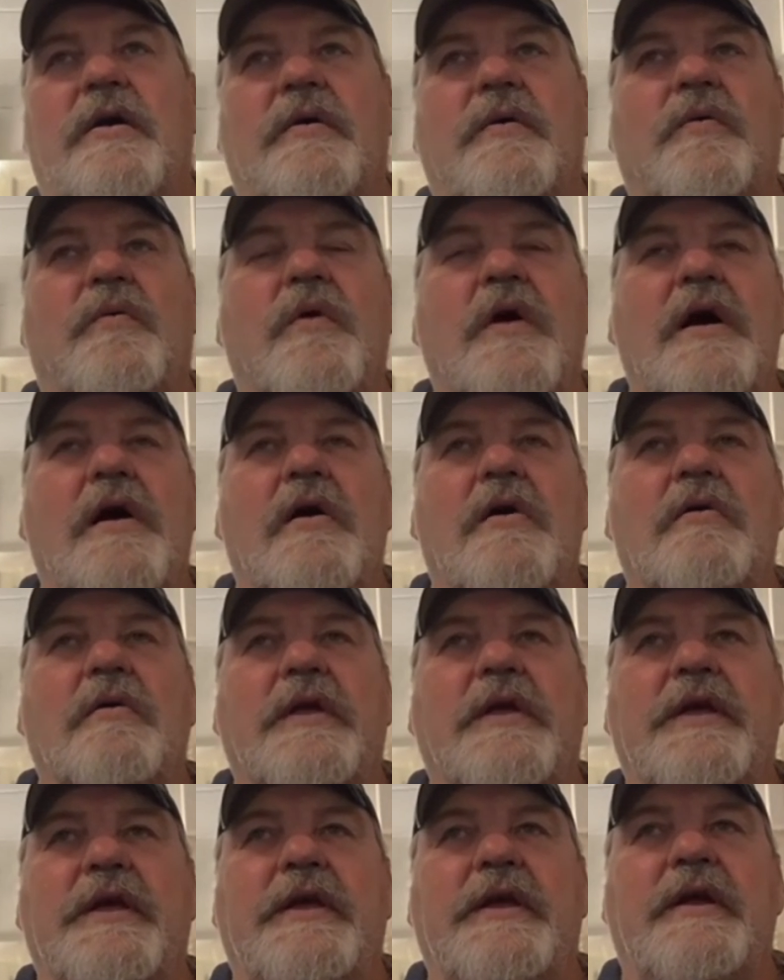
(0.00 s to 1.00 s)
Well,
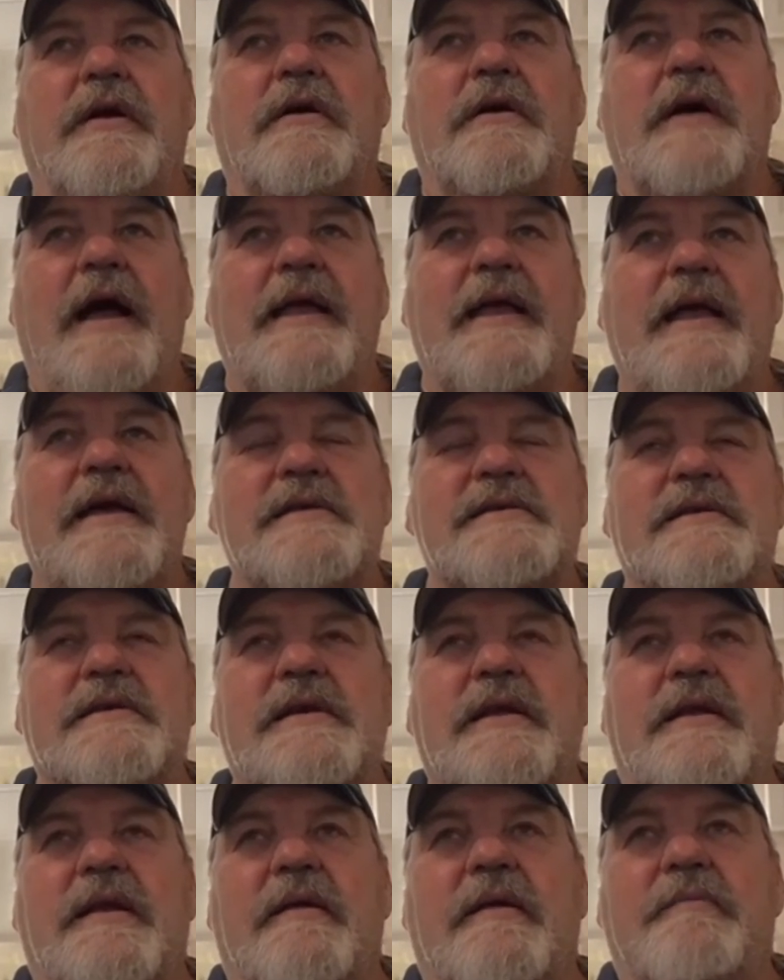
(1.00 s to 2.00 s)
you know, I guess
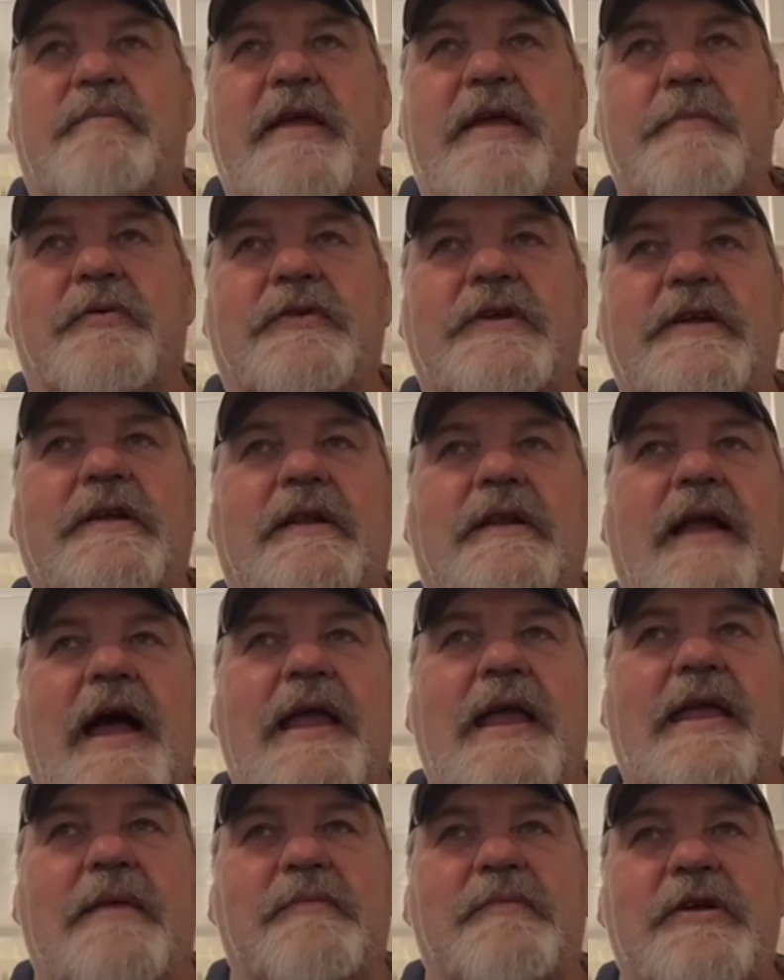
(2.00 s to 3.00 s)
people didn't
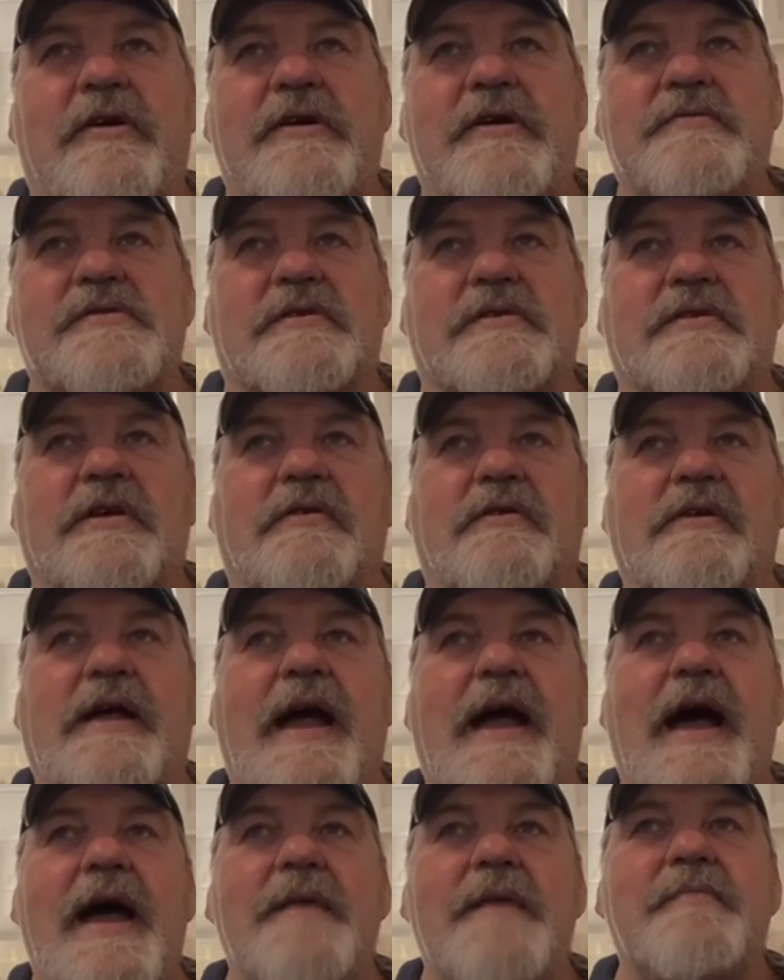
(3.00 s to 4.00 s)
like him. You know, he was a little
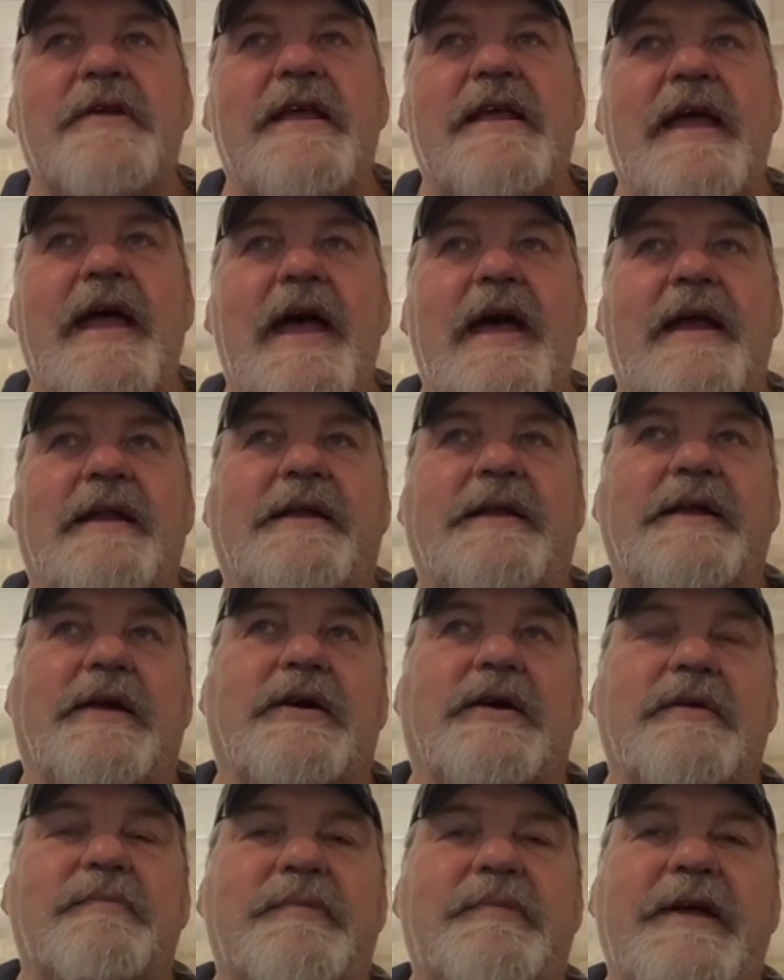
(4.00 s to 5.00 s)
guy, but he had you
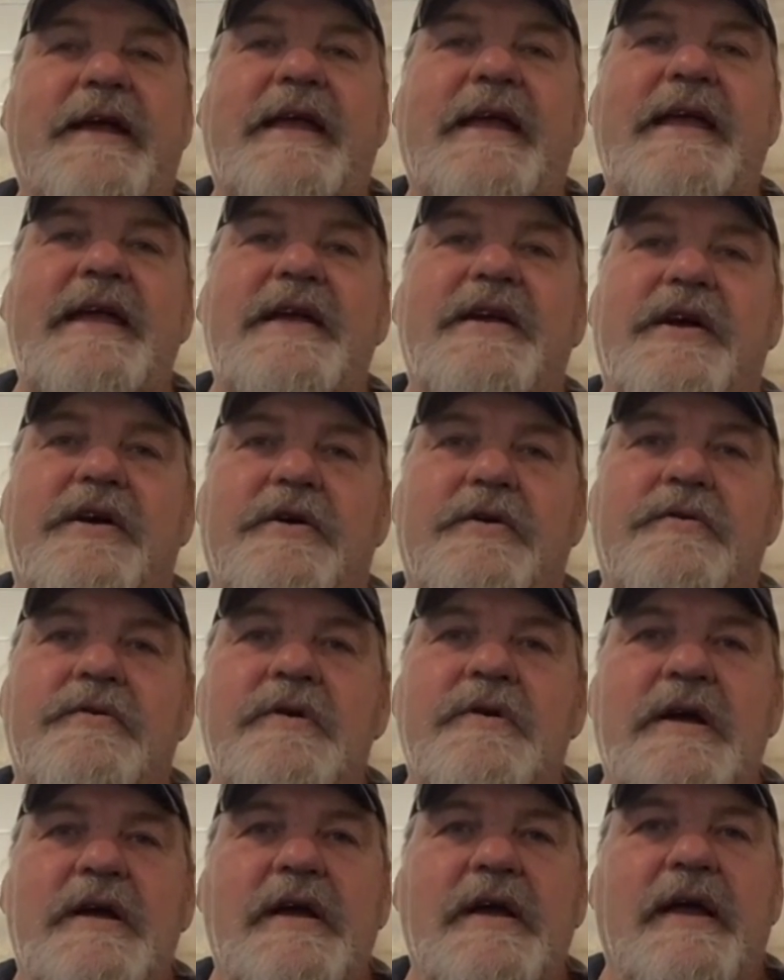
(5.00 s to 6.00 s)
know a big
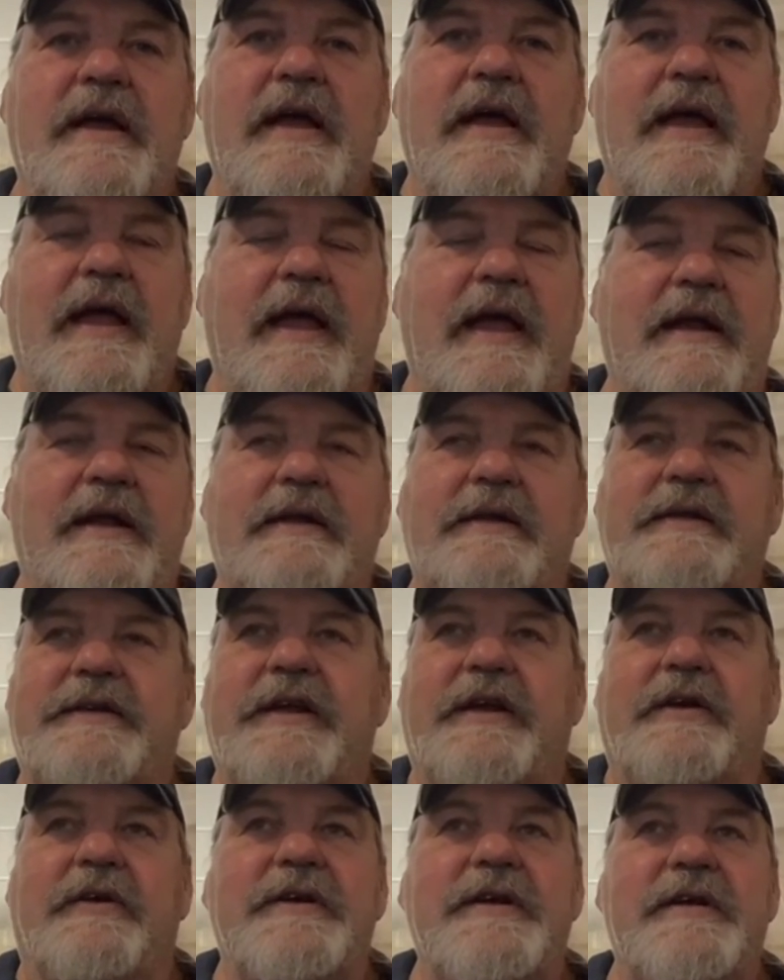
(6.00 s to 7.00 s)
ego, and
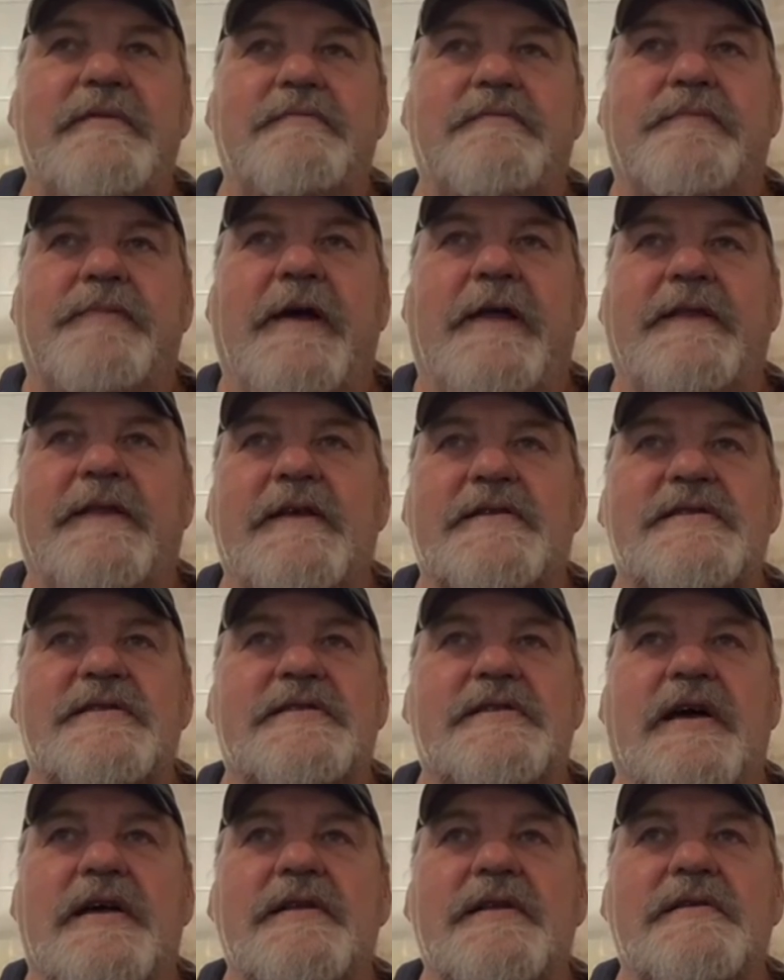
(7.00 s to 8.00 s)
you know he'd been the
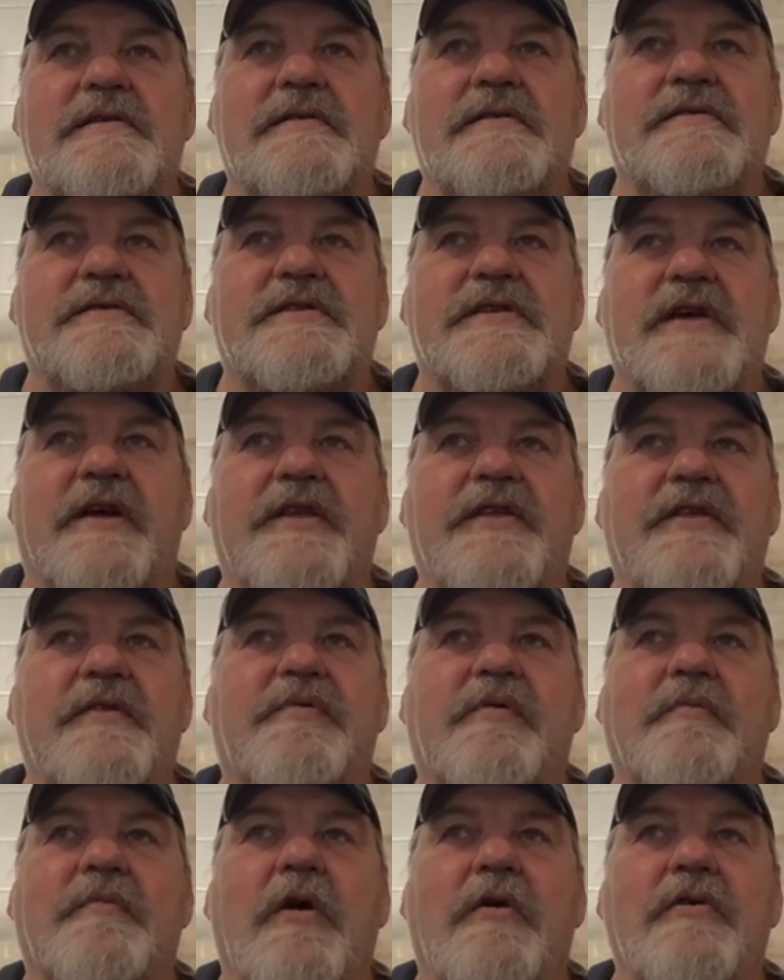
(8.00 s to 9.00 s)
son son of the
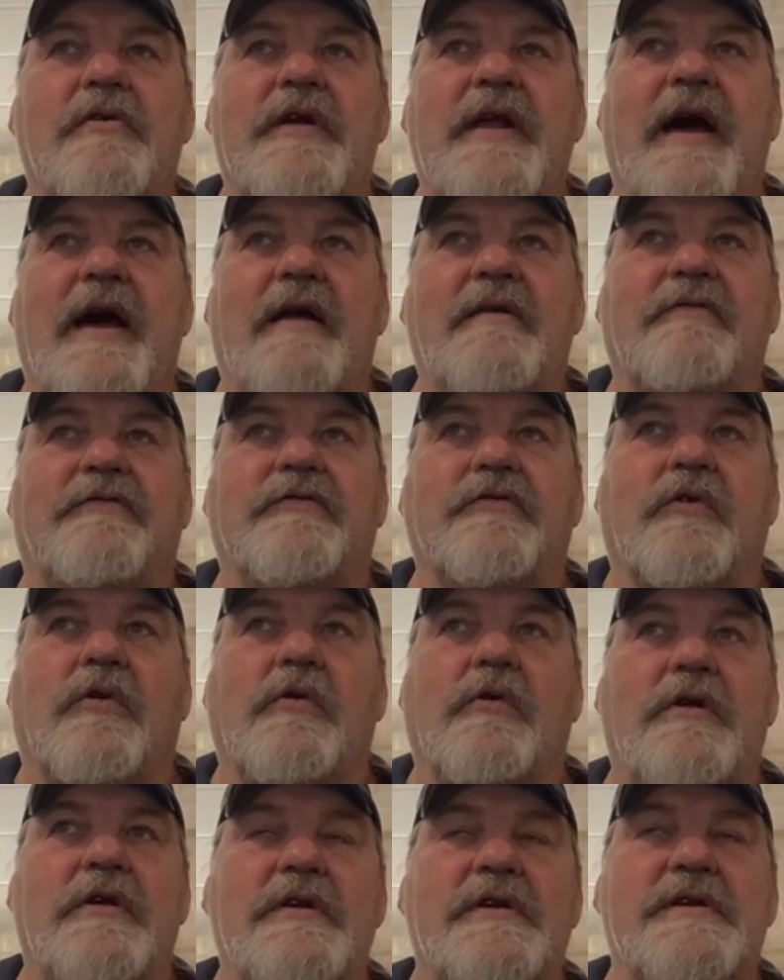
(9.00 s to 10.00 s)
promoter down in
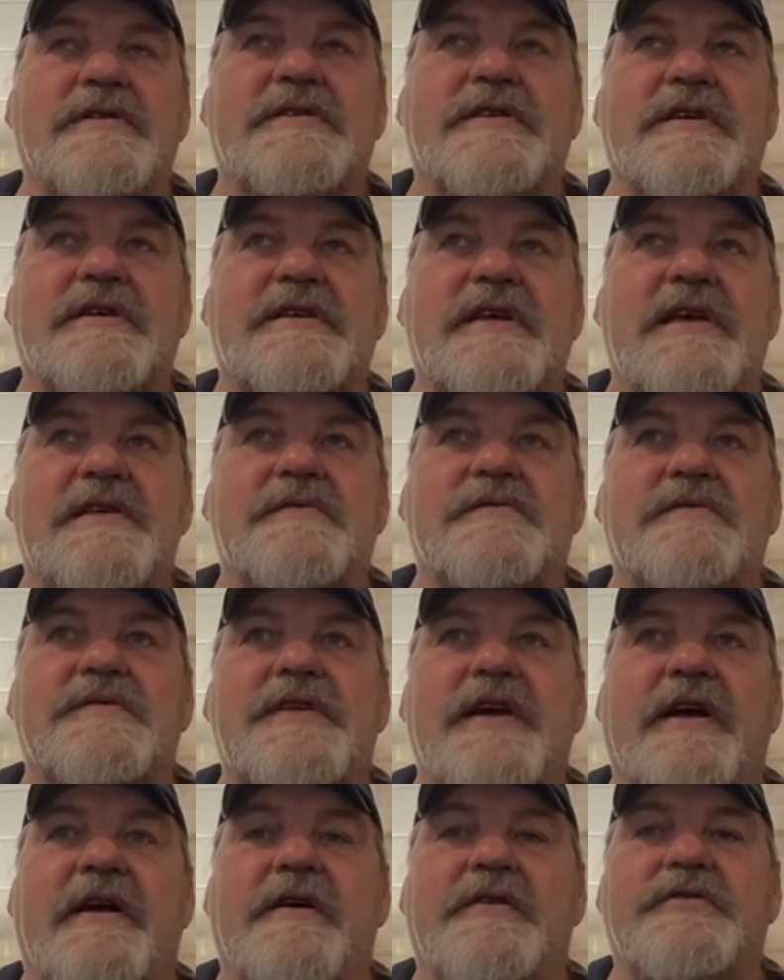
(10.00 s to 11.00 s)
Florida in a successful
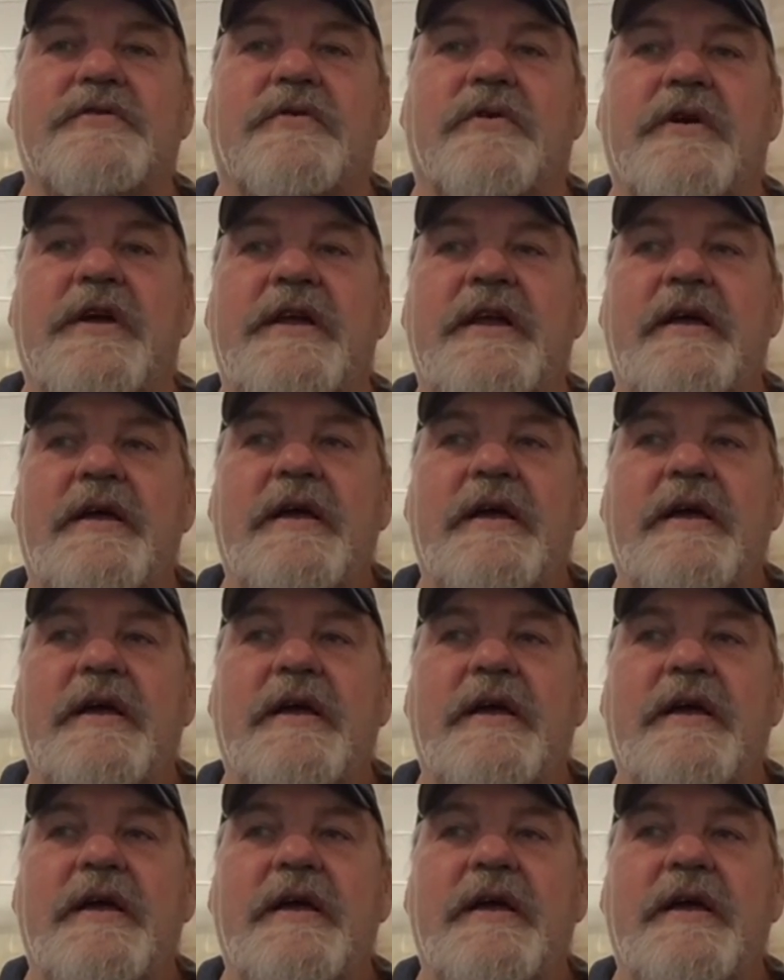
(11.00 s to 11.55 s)
territory,